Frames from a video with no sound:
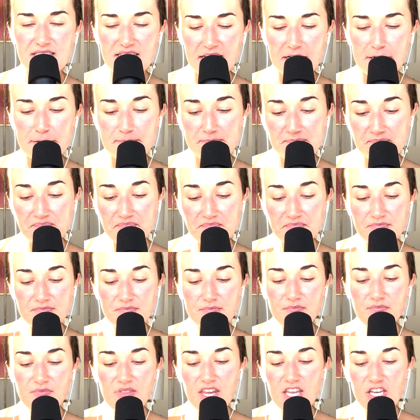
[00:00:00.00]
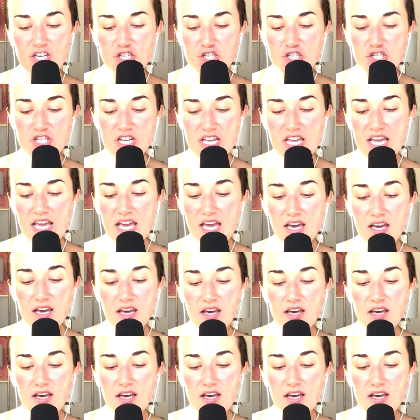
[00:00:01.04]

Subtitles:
Like she